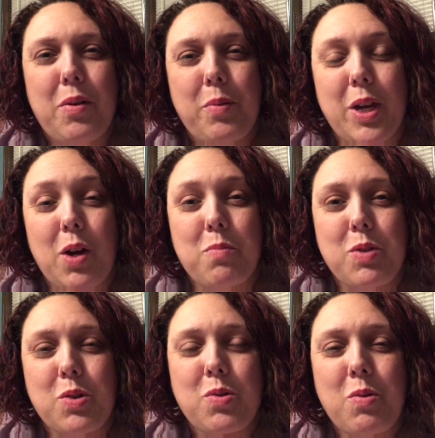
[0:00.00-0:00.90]
We
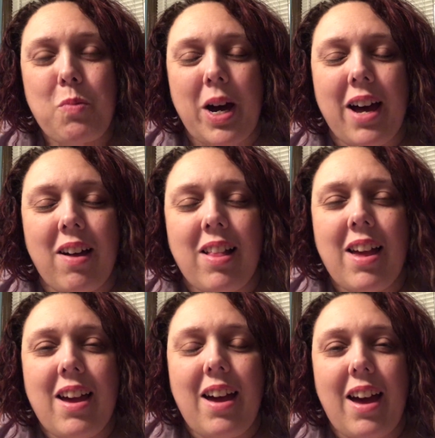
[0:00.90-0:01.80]
homeschool while
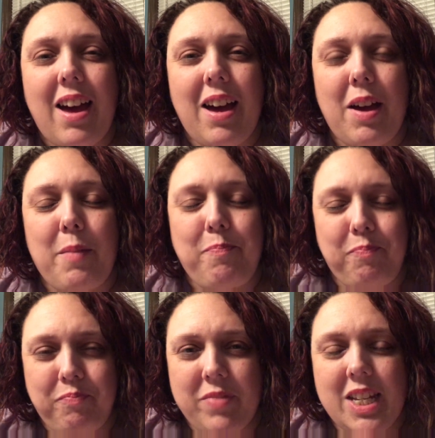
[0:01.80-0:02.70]

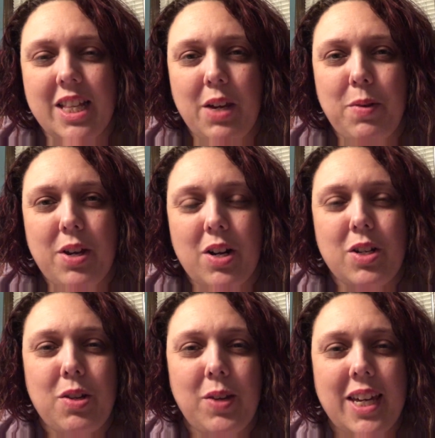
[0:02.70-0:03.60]
dealing with our
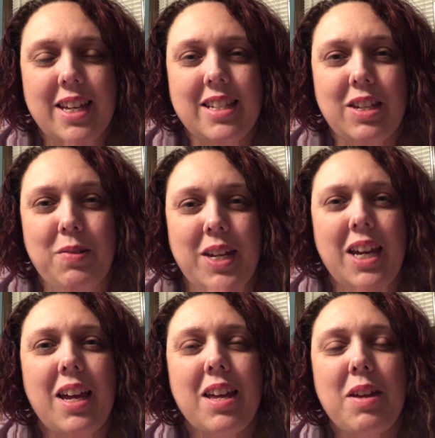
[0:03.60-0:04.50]
two kids'
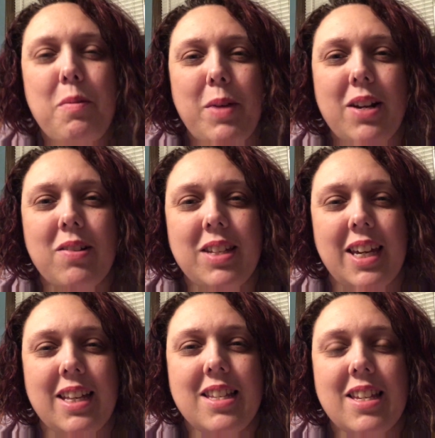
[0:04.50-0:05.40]
unique medical
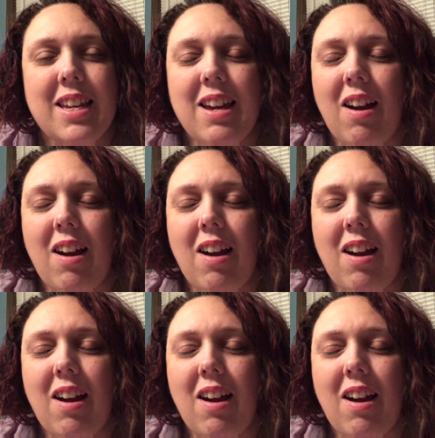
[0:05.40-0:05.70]
needs.